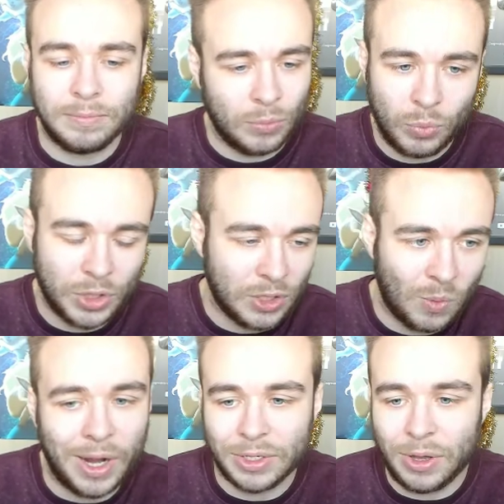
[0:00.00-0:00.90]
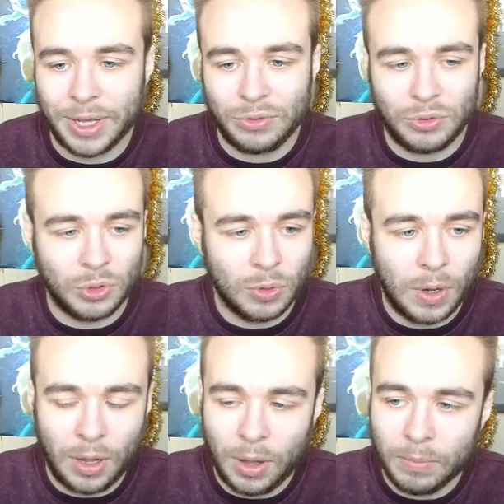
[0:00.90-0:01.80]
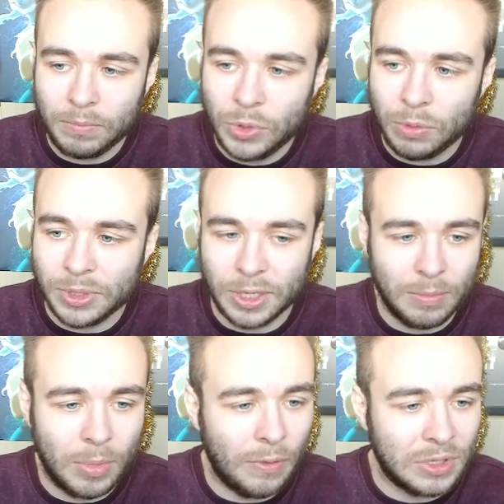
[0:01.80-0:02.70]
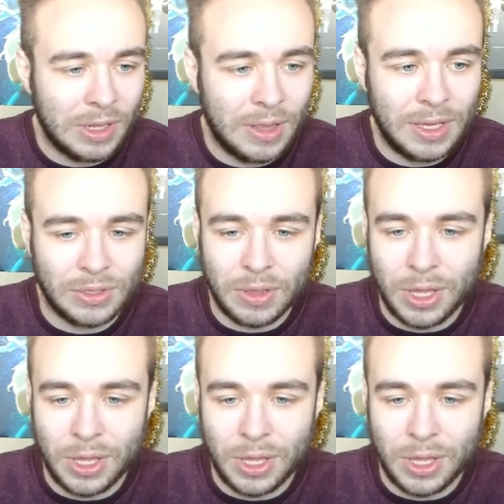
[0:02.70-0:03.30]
which is why it's got an extra two um, numbers in it. But obviously these are the